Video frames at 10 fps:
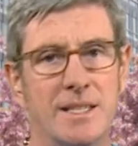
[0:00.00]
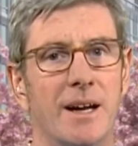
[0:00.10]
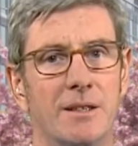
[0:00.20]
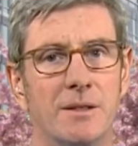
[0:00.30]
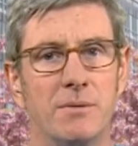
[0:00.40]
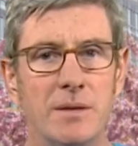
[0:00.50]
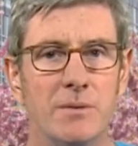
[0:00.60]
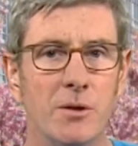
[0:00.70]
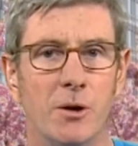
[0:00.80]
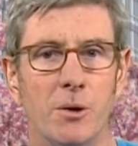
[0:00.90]
active,
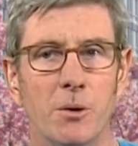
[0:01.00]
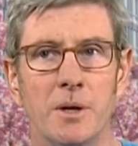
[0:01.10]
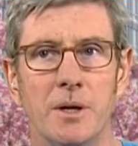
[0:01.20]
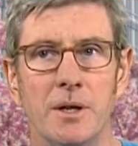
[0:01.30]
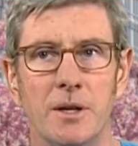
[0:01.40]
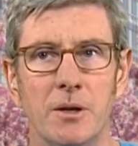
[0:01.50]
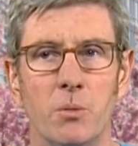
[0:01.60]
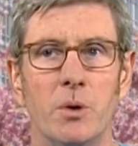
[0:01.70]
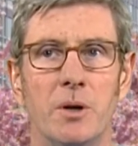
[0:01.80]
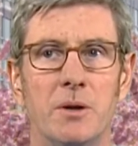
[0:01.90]
even though
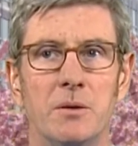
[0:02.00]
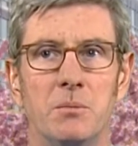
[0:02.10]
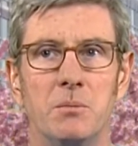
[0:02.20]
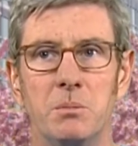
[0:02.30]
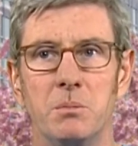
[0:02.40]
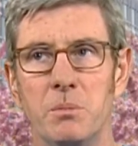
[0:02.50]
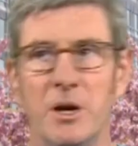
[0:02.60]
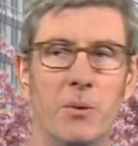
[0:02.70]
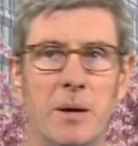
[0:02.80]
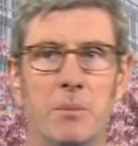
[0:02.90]
we're
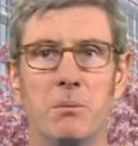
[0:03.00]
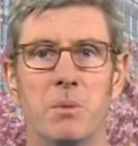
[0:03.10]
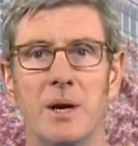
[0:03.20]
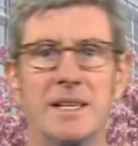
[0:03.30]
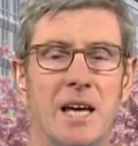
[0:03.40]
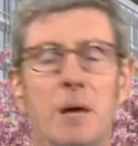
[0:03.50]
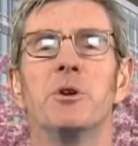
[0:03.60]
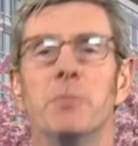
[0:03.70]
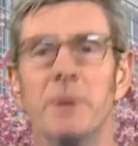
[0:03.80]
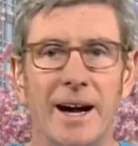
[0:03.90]
in a way less
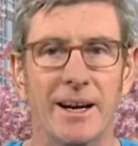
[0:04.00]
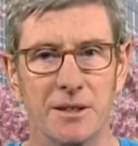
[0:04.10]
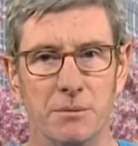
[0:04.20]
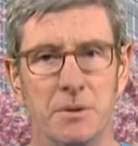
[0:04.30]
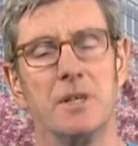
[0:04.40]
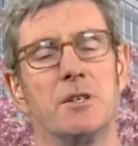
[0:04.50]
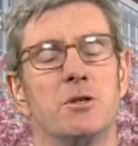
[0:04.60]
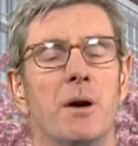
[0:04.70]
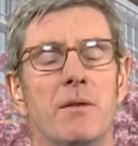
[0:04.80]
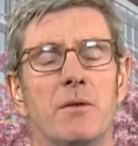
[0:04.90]
able to be active?
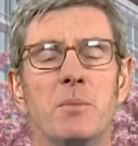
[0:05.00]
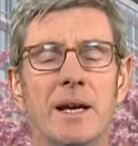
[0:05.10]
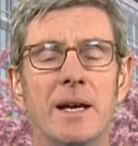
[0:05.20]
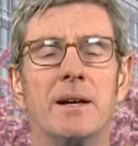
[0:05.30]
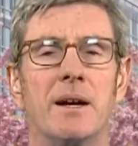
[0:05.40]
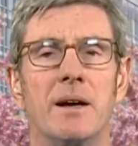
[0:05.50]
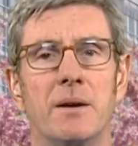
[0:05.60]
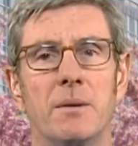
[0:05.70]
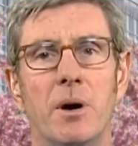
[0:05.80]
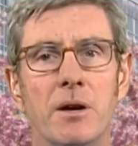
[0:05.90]
So have you made
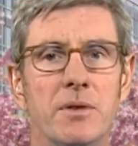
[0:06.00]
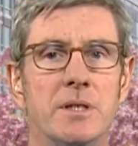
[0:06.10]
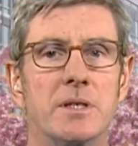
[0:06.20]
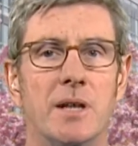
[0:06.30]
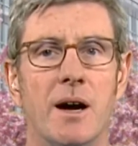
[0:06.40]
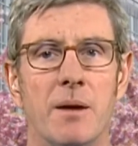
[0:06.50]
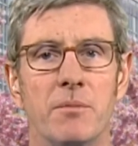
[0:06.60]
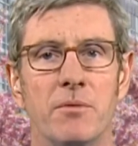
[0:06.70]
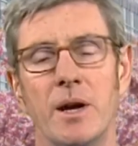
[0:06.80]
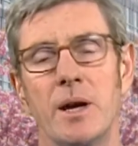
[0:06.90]
it part of this
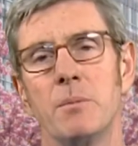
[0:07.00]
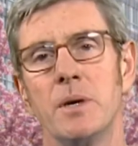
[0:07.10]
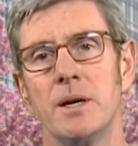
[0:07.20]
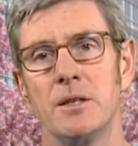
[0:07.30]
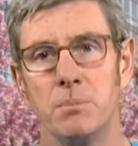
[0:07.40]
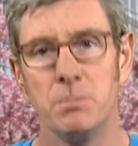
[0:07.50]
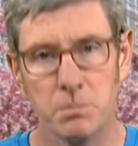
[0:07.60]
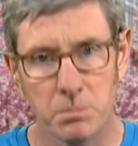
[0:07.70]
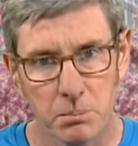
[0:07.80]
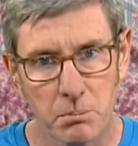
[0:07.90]
time frame to
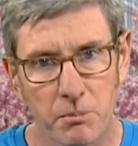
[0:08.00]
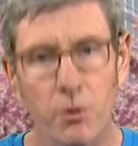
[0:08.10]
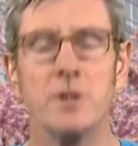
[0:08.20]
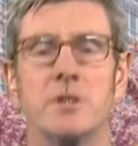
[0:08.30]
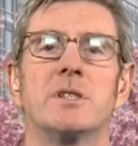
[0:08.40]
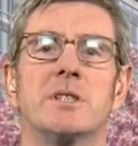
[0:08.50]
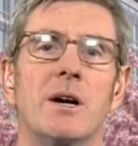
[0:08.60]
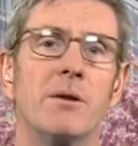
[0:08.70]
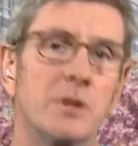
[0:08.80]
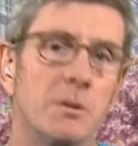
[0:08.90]
force
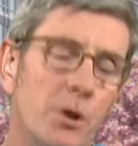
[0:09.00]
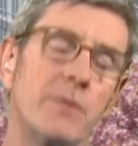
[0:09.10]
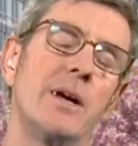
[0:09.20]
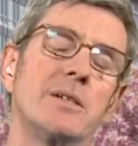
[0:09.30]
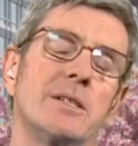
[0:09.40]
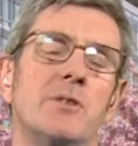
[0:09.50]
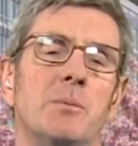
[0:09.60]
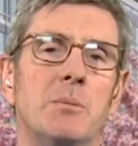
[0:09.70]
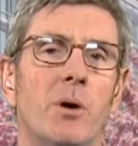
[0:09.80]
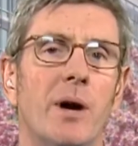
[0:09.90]
yourself, to motivate yourself to
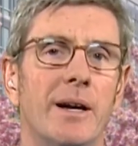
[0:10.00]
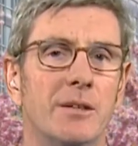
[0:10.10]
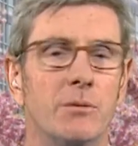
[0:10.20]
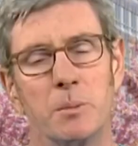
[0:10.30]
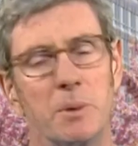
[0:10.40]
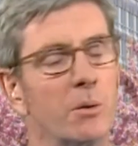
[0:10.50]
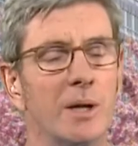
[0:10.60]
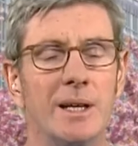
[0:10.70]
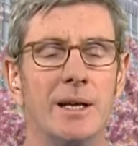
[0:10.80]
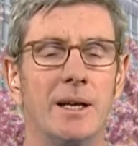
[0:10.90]
be more active? We'd be
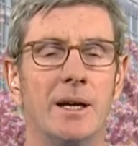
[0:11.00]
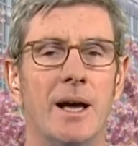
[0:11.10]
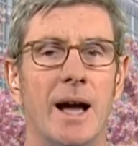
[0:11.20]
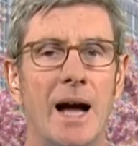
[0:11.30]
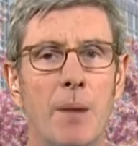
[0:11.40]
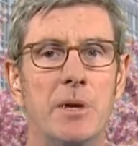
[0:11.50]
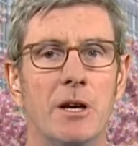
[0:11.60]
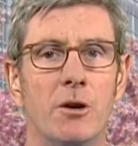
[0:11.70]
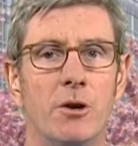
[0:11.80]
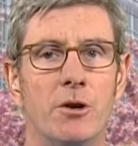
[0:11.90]
really happy to
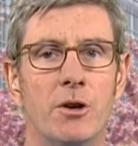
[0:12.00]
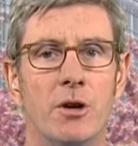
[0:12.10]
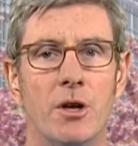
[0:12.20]
learn